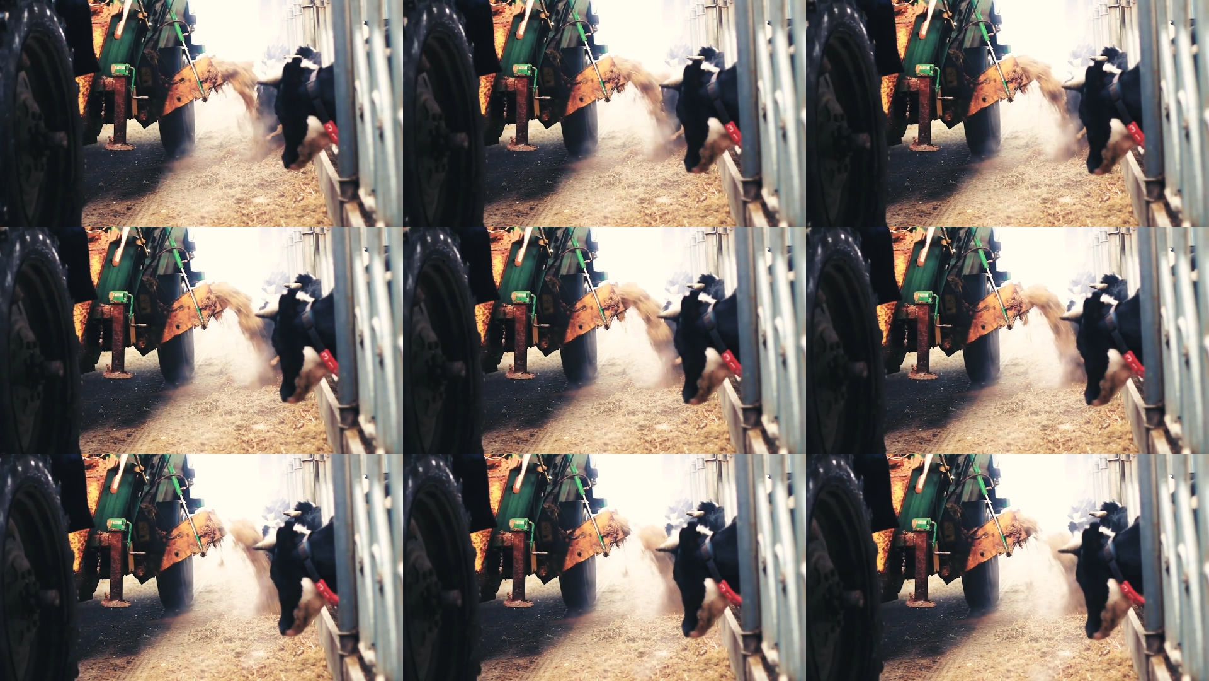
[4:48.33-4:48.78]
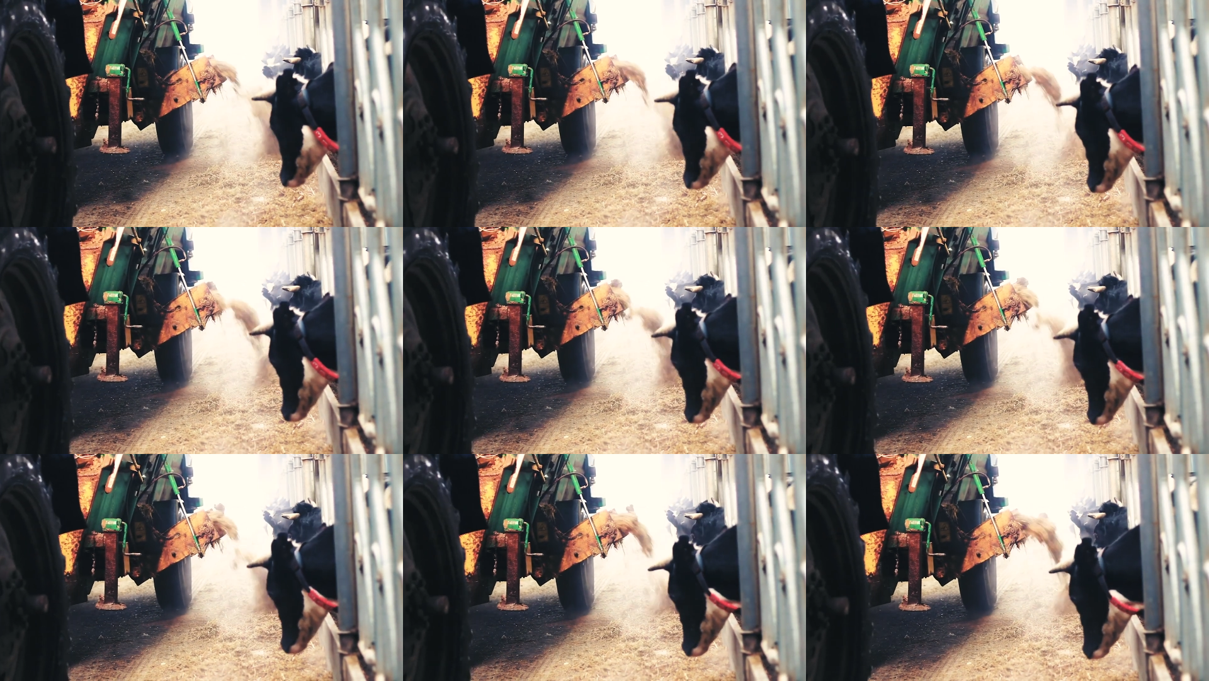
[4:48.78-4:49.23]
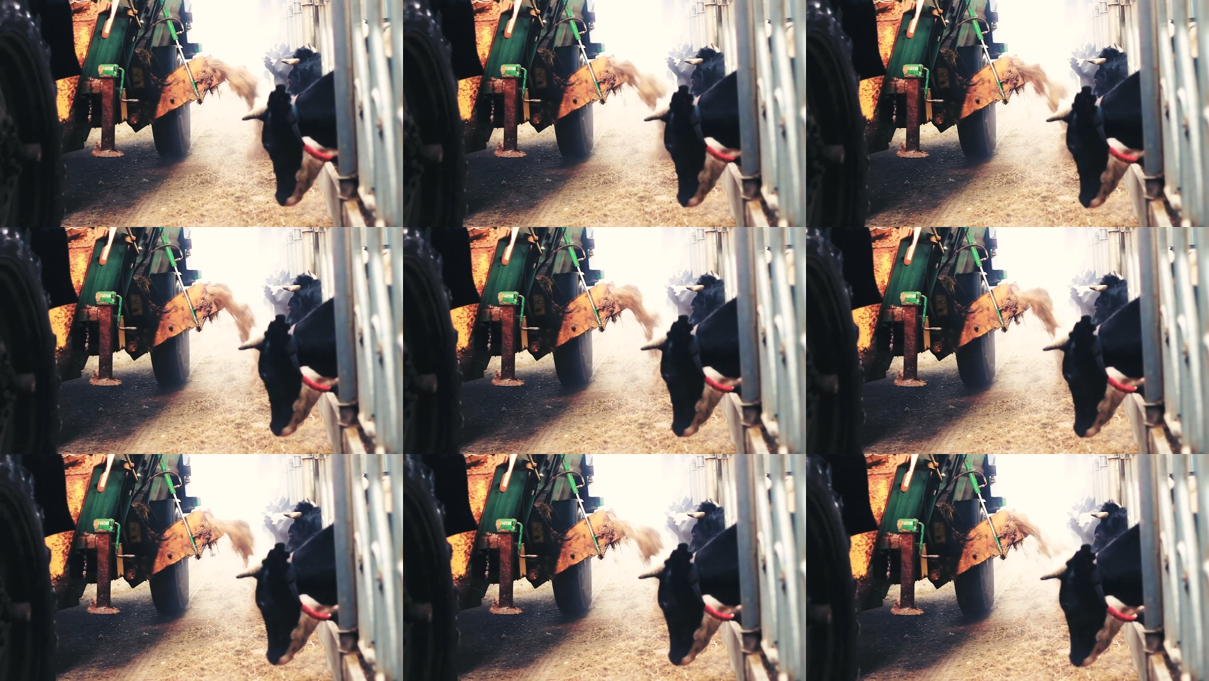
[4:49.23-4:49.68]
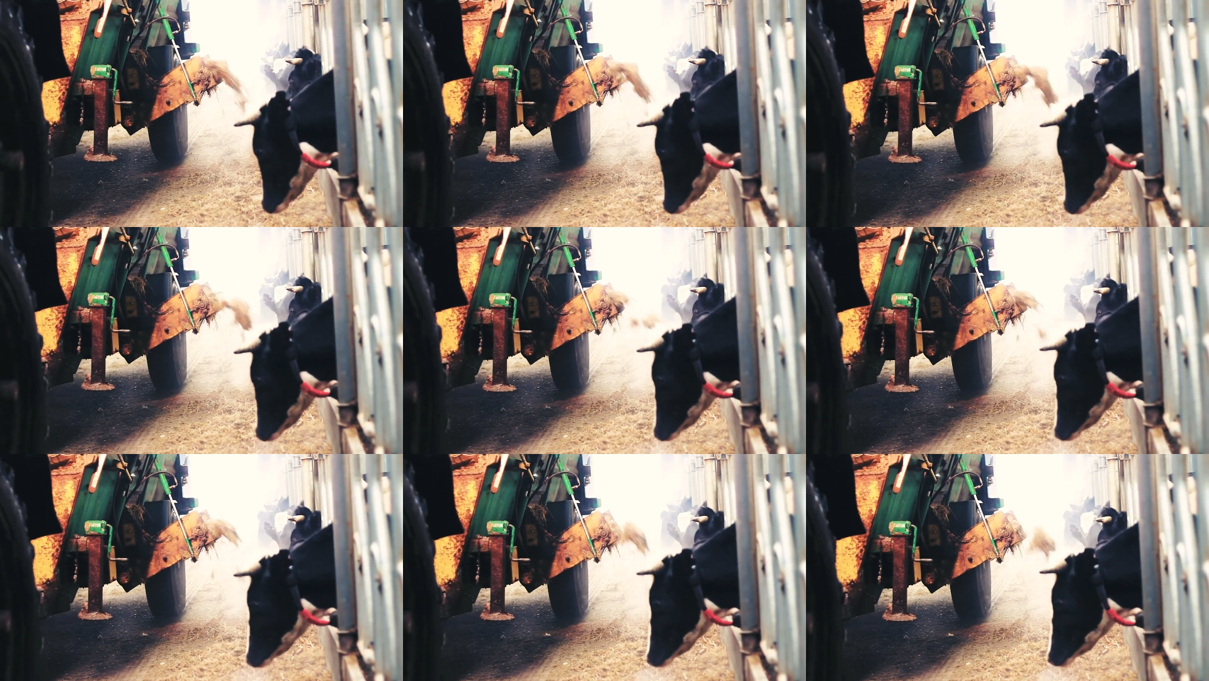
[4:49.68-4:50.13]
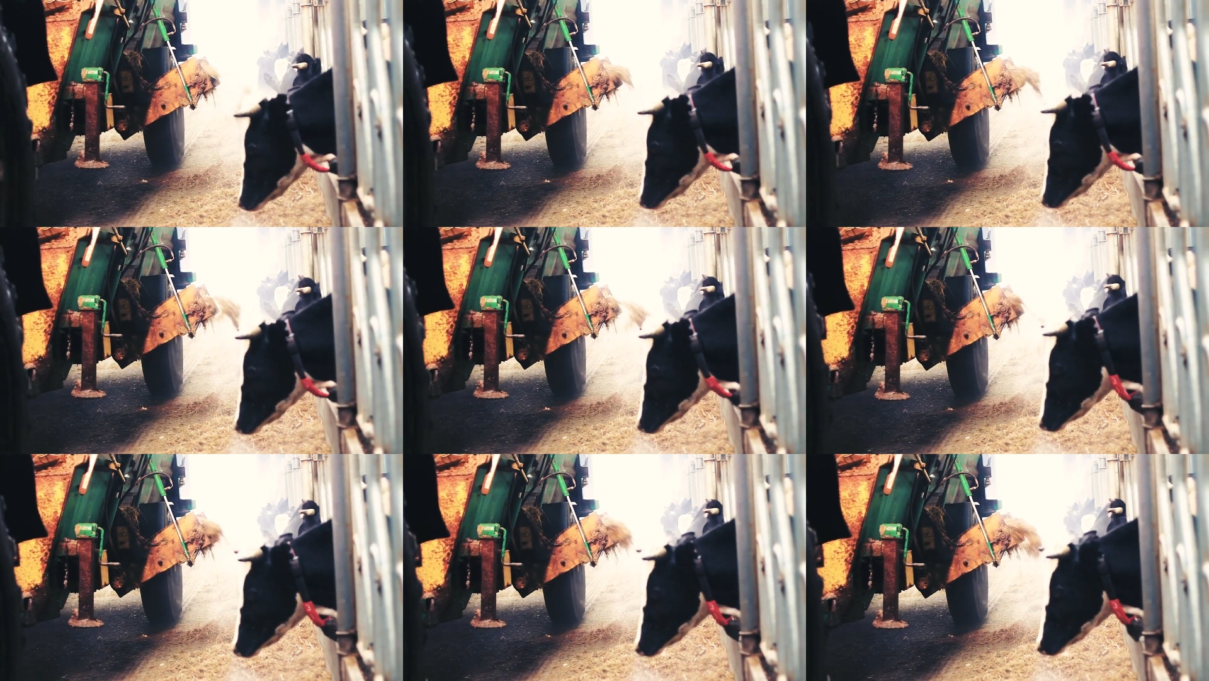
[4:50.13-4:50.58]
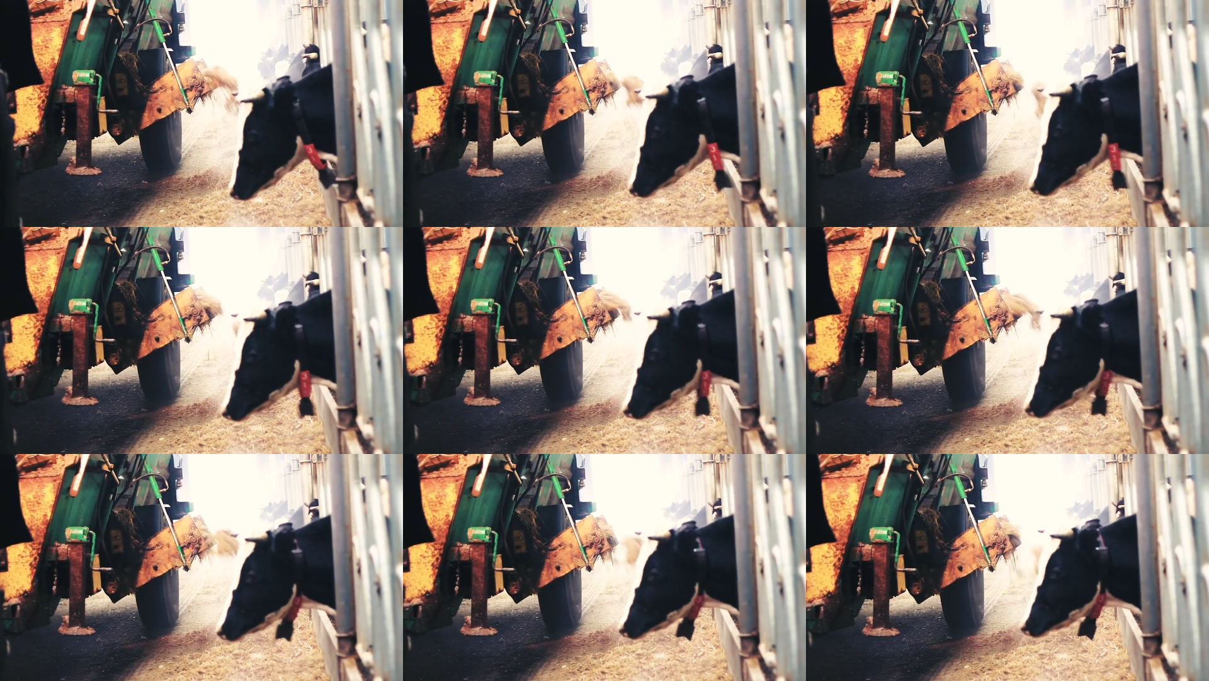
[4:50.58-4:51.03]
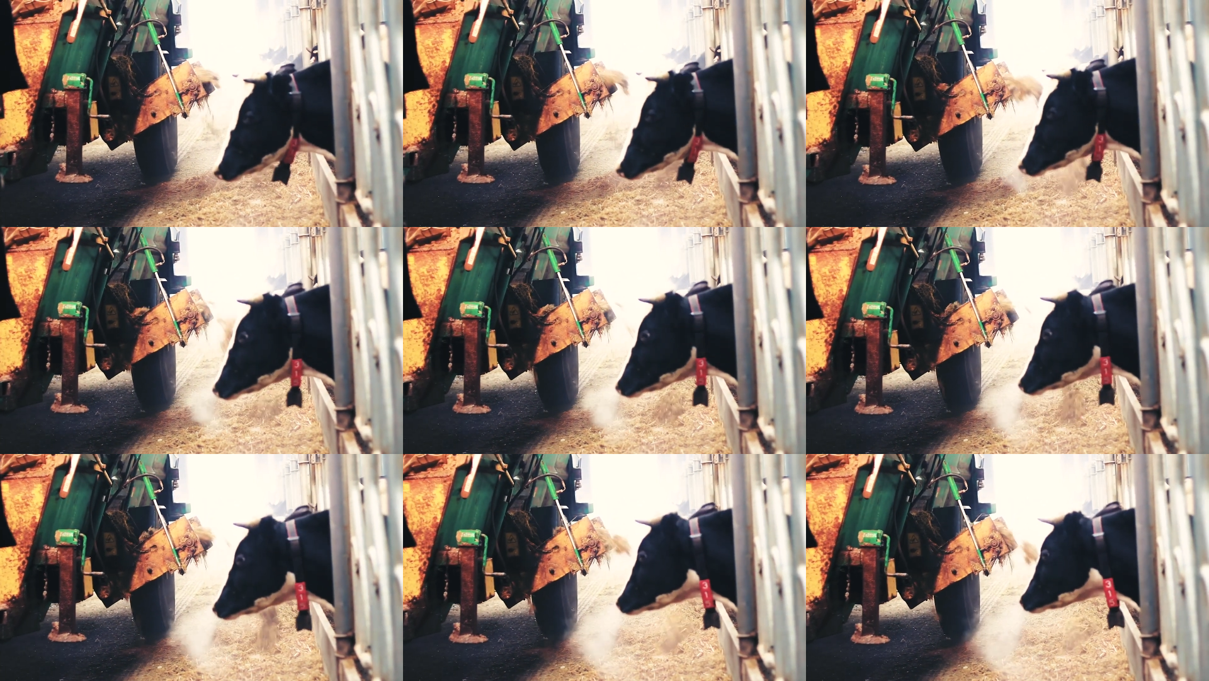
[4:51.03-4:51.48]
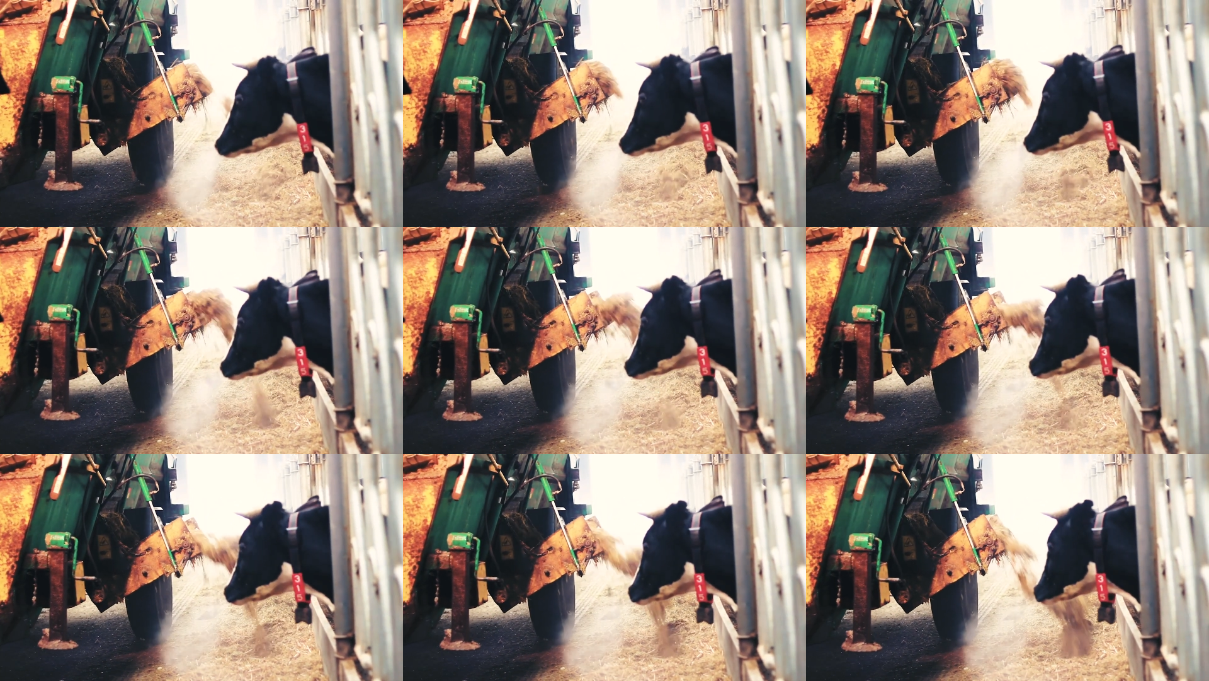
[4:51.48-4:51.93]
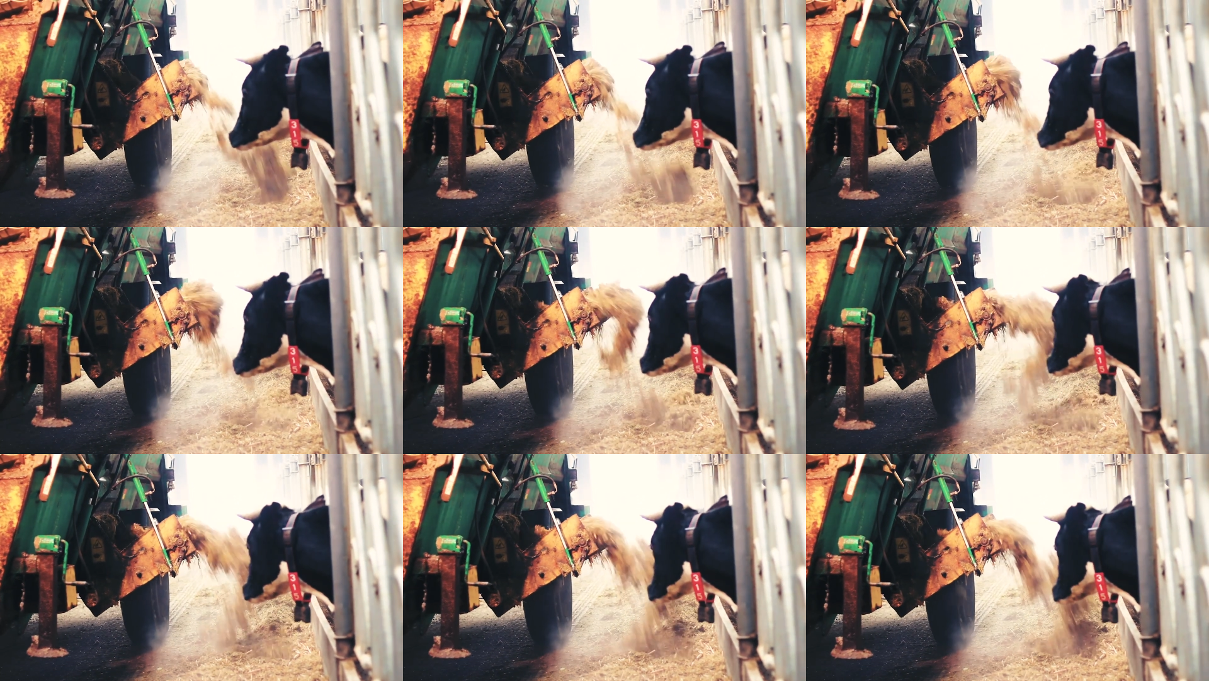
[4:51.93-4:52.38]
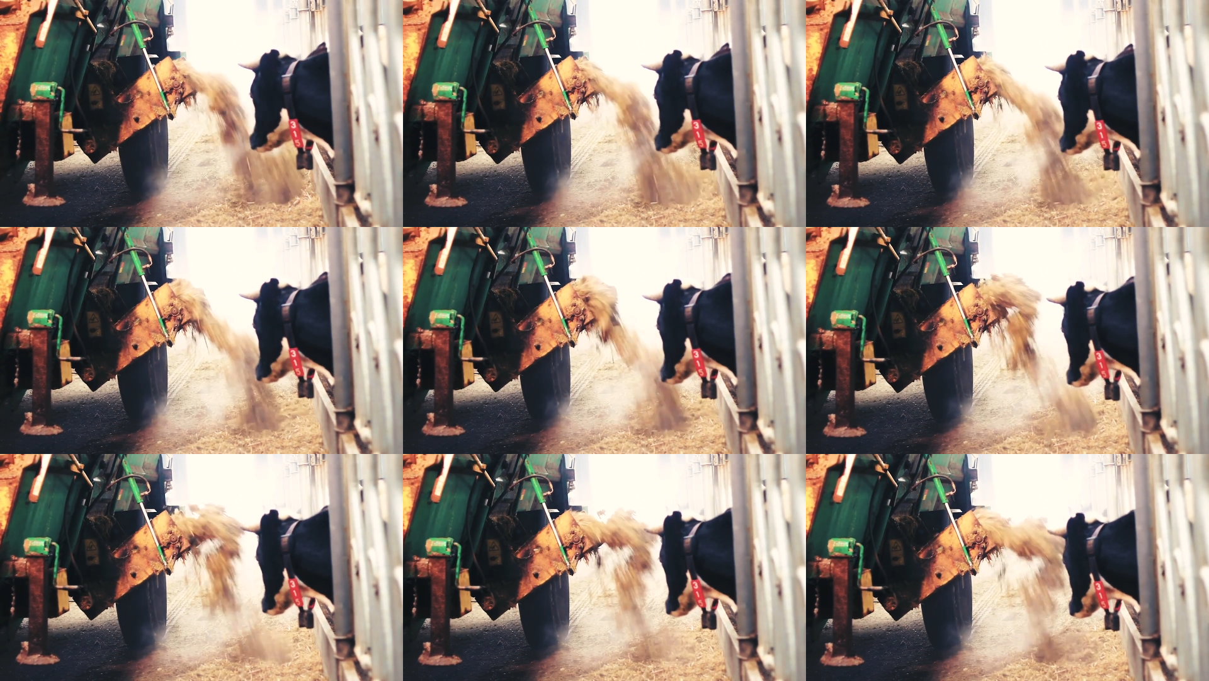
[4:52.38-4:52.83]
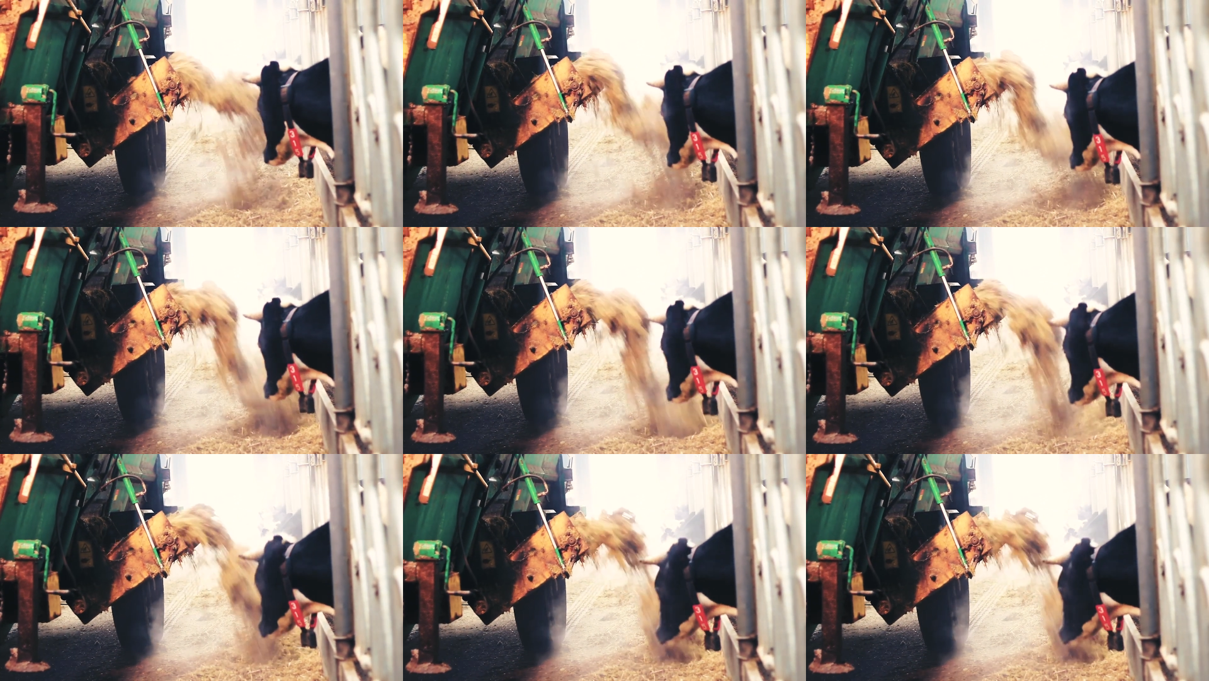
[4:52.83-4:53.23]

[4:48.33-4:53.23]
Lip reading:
[unreadable: no face in view]